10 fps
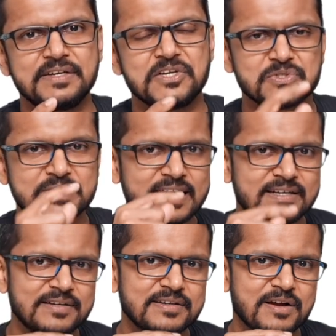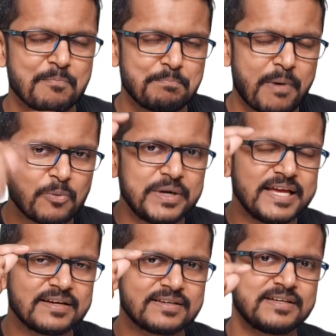So that
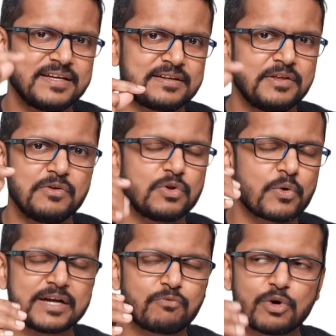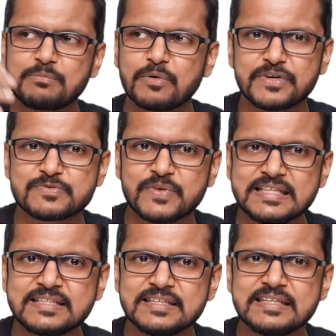compounding, you look at Warren Buffett's
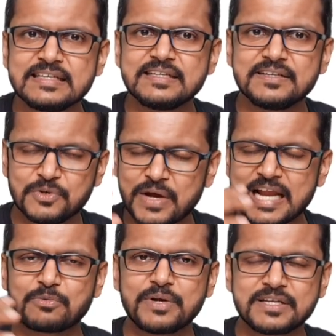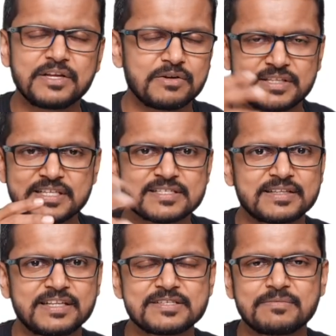wealth, you calculate, there's
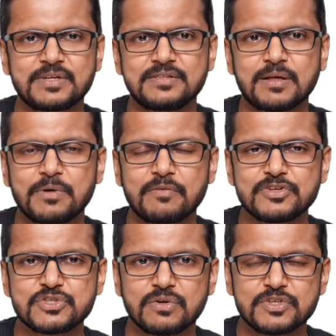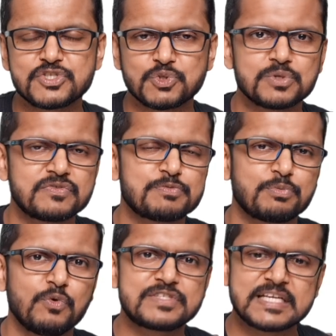a number which
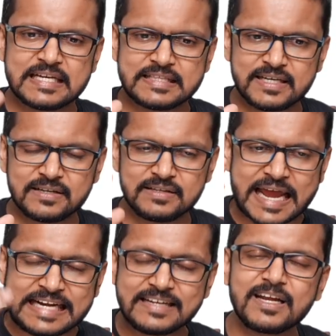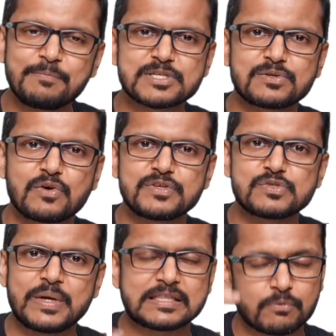proves that 99% of his
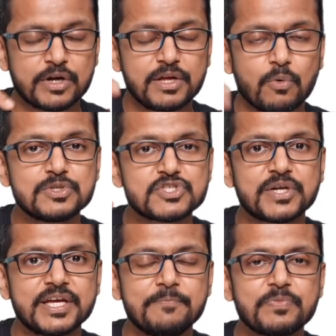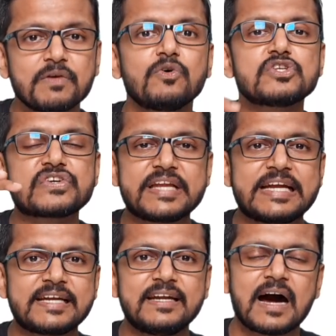wealth, what he owns today, was
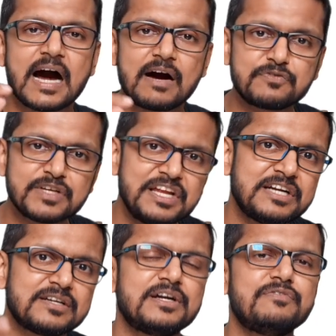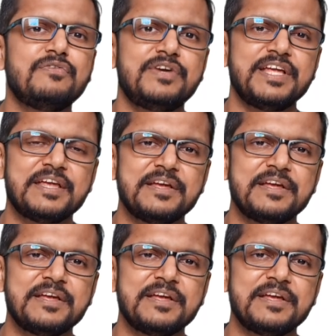created after he turned 50.